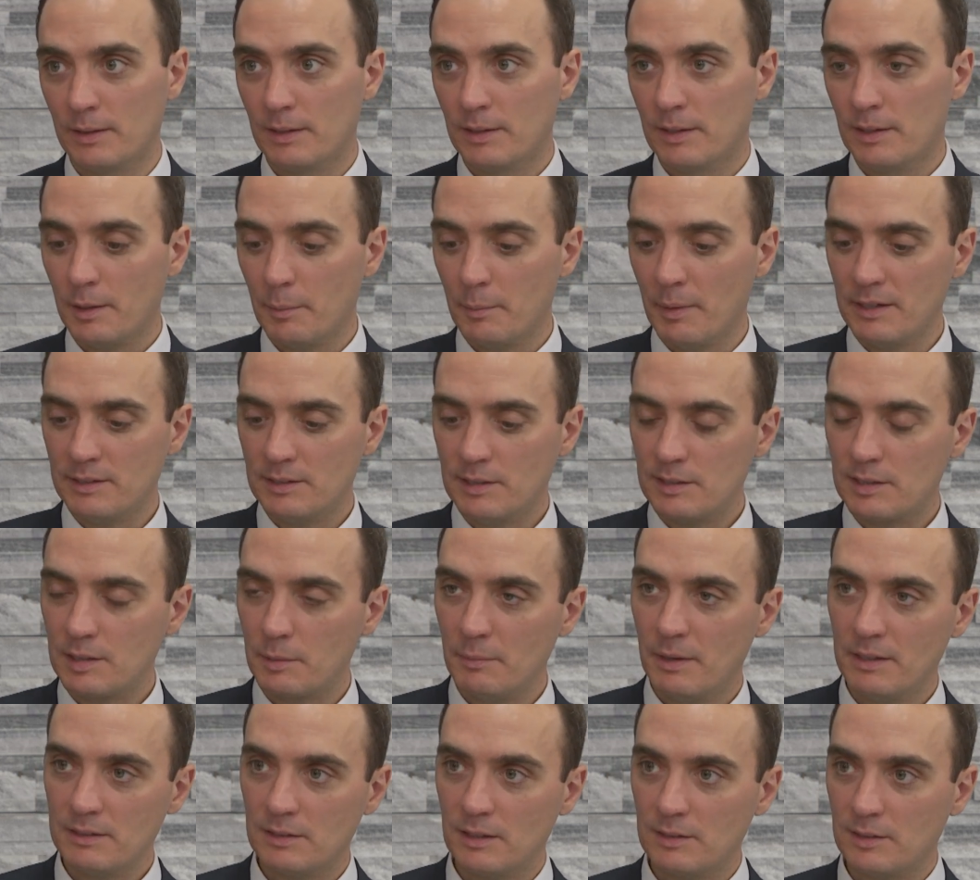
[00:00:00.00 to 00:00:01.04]
Then my assistant
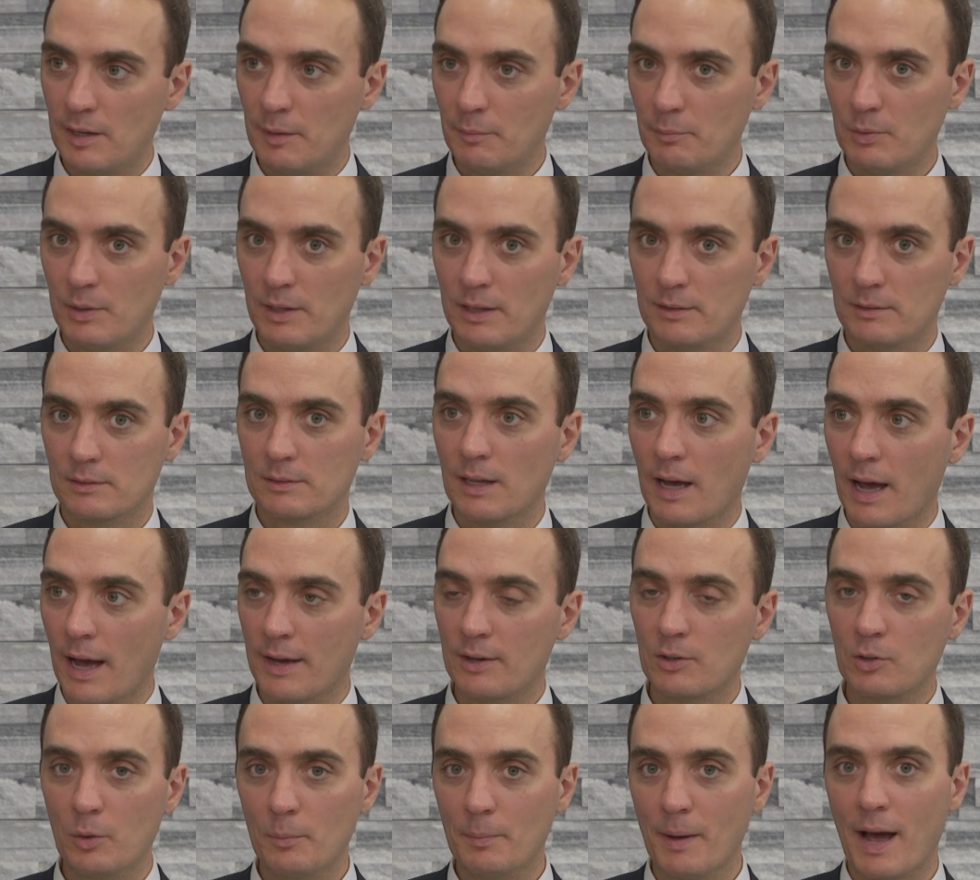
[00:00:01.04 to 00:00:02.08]
makes a template. I
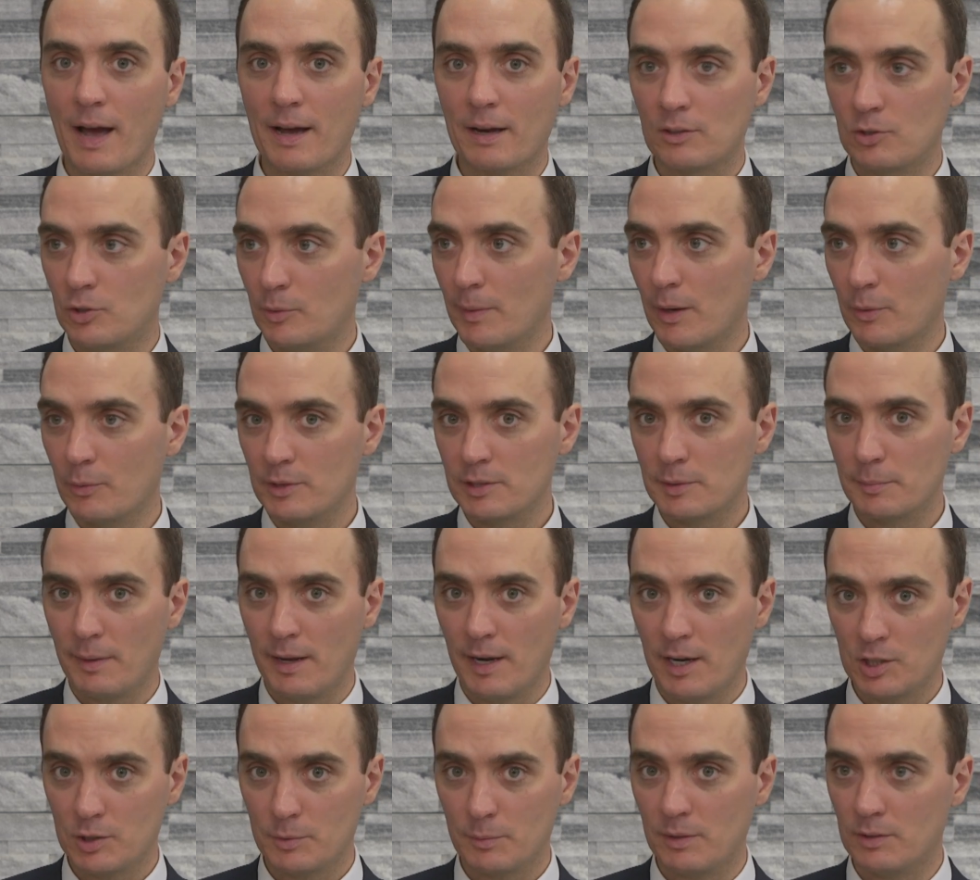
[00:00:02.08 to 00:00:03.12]
go back, do my risk
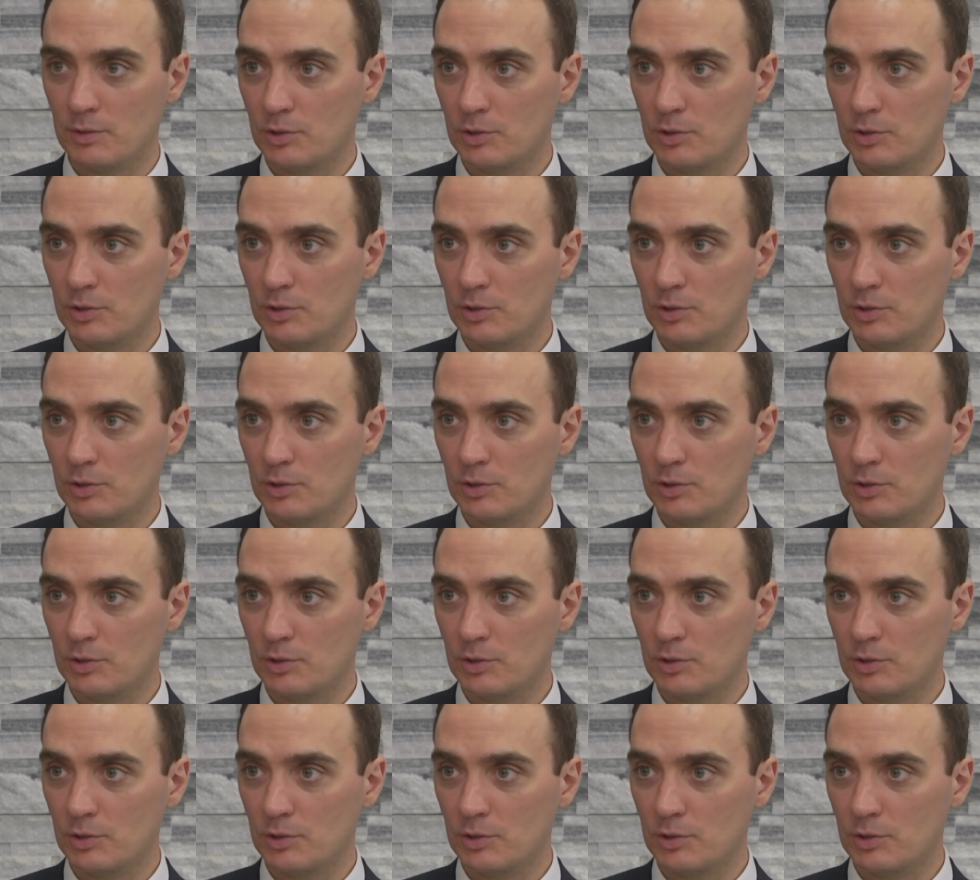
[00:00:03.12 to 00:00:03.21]
management,